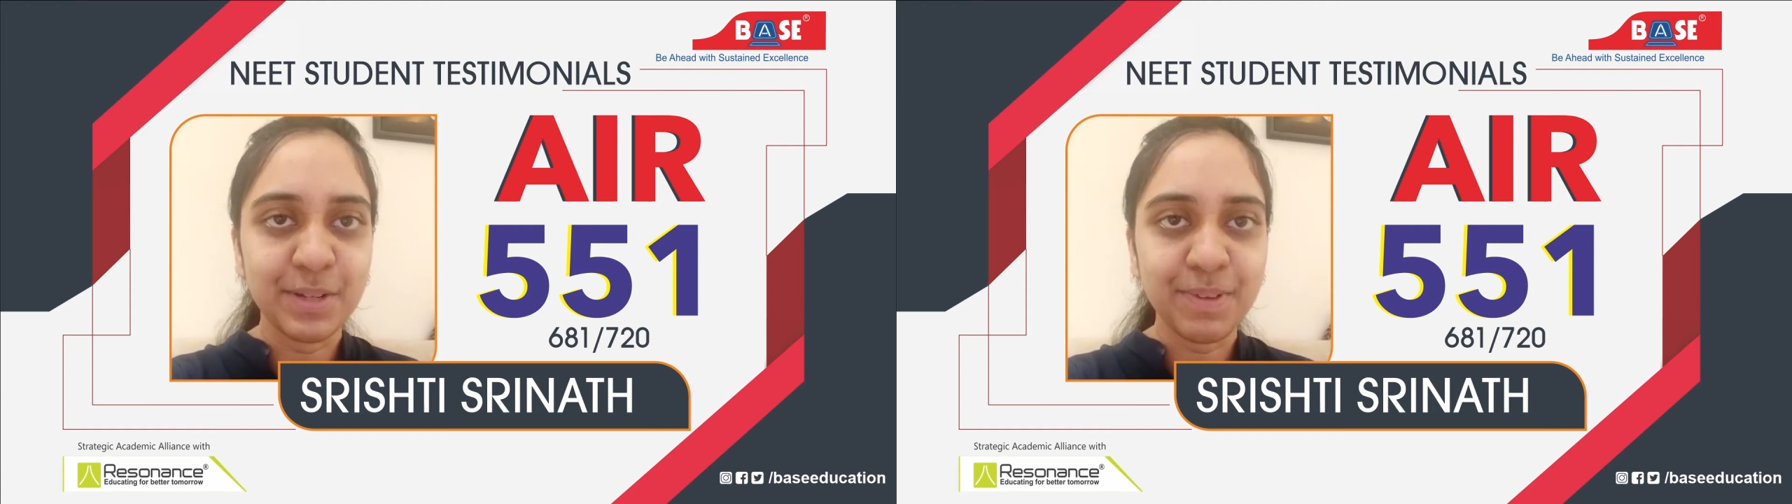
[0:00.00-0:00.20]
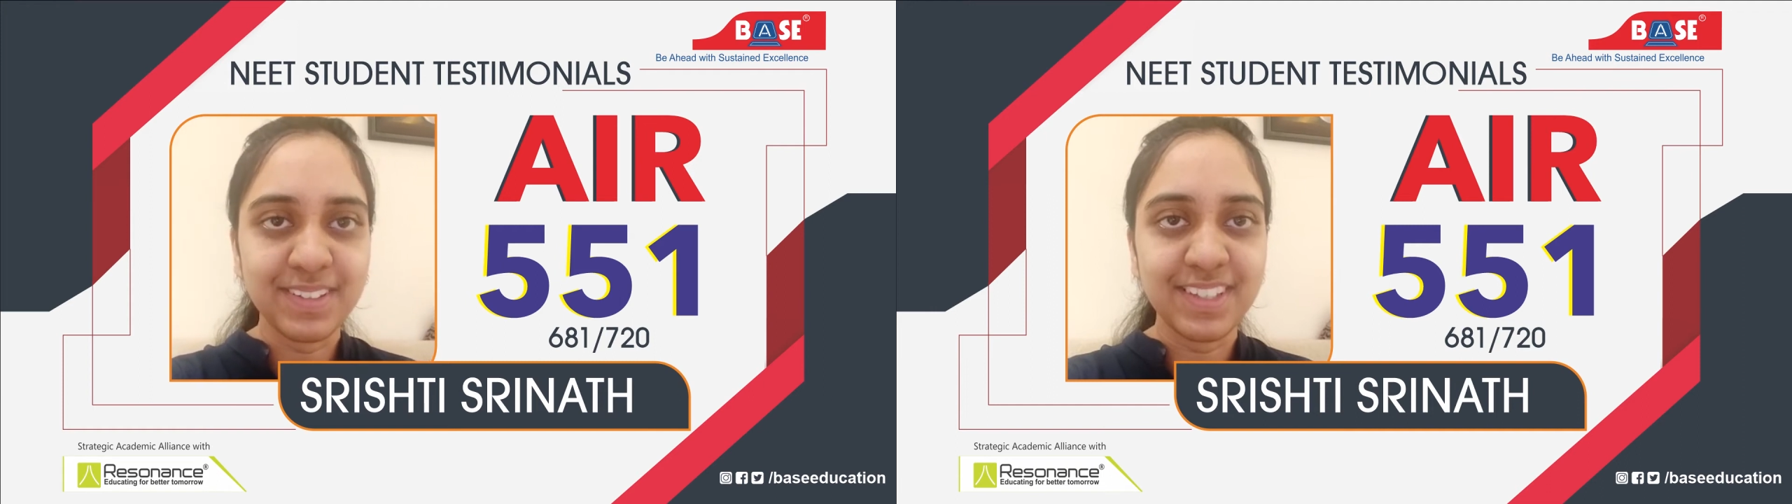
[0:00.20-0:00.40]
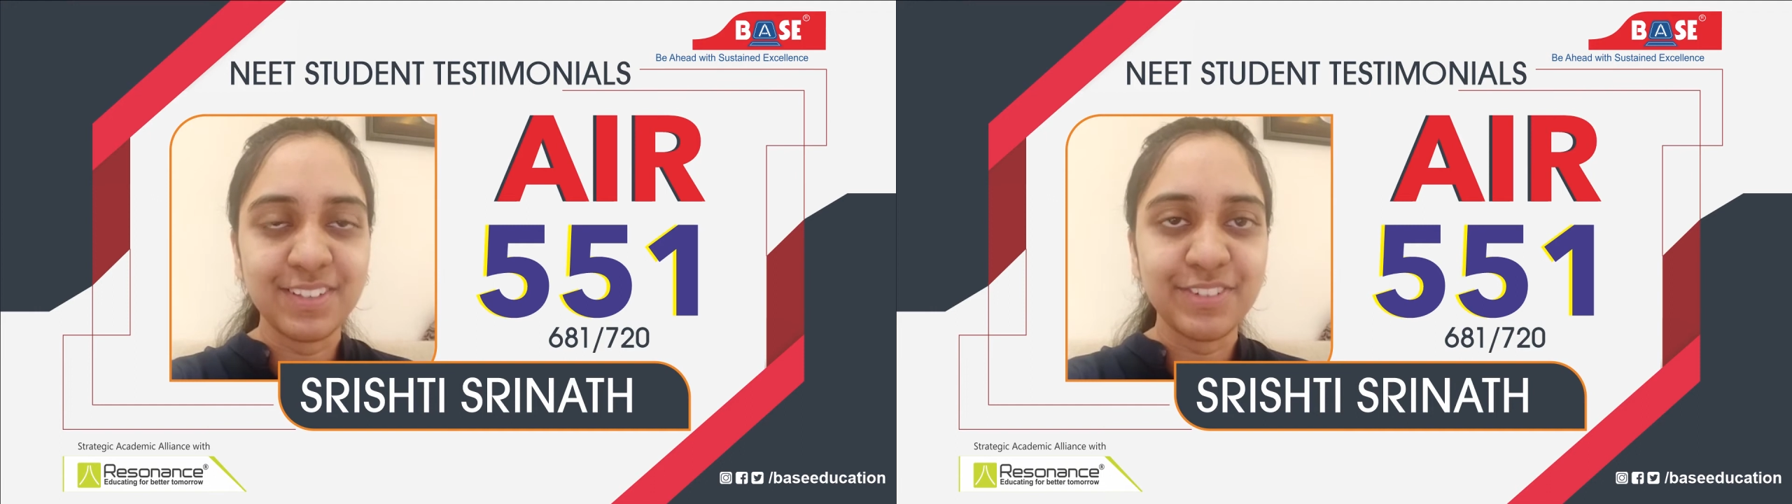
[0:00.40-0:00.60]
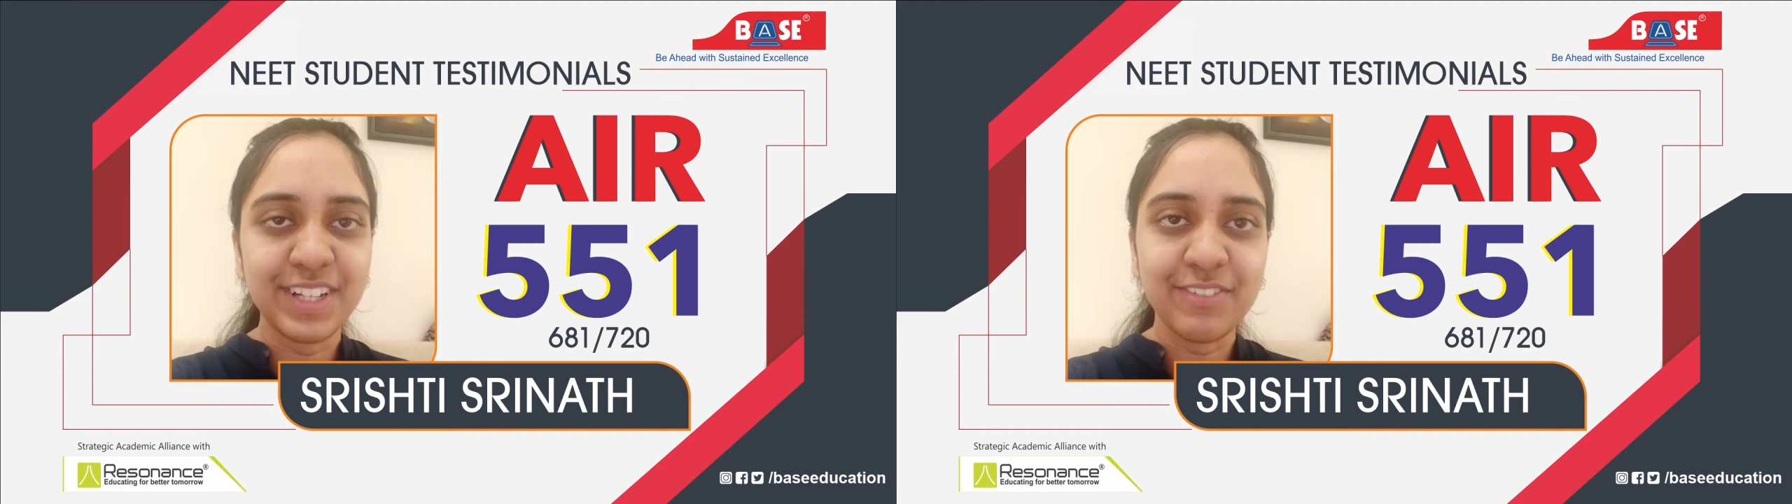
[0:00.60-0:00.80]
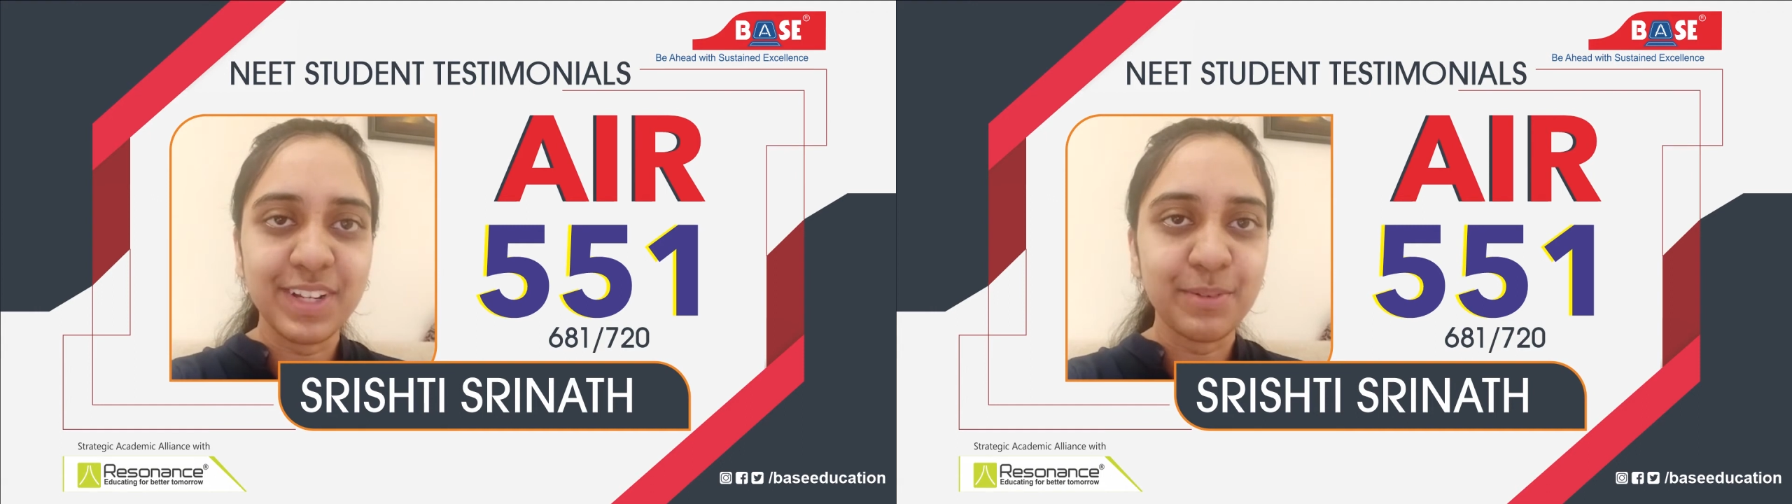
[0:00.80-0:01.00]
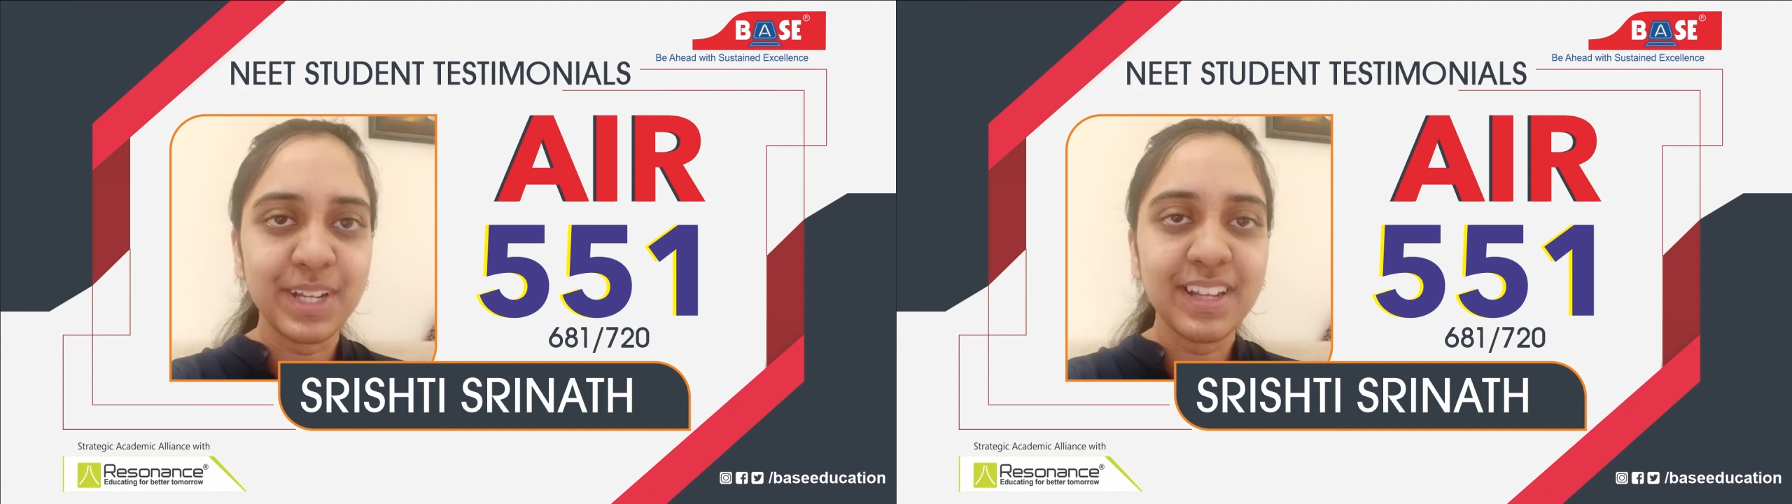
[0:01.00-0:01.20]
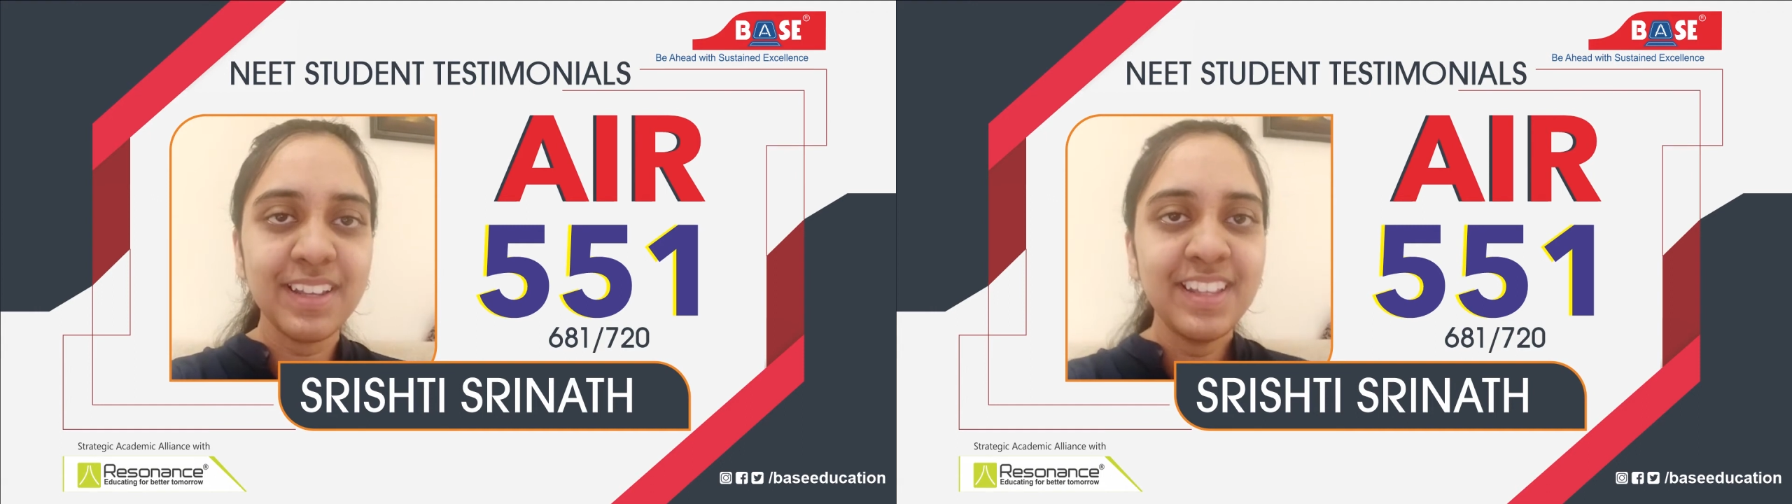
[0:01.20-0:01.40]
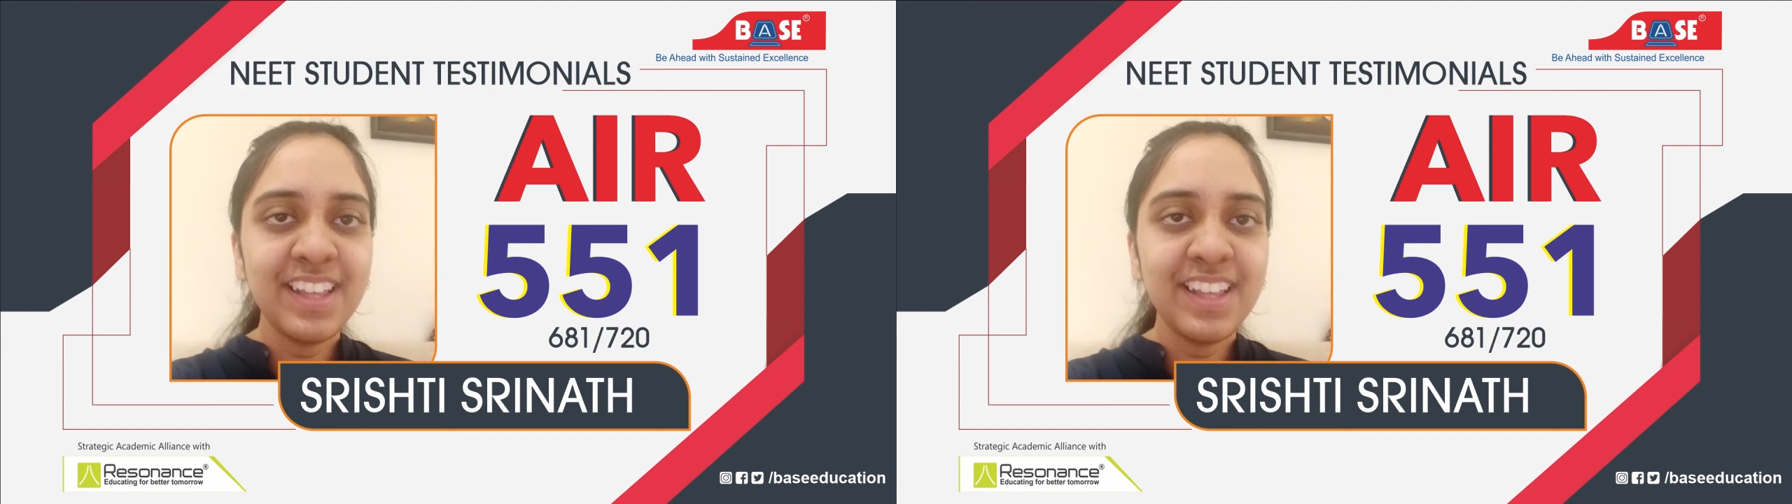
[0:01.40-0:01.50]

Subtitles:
myself in every way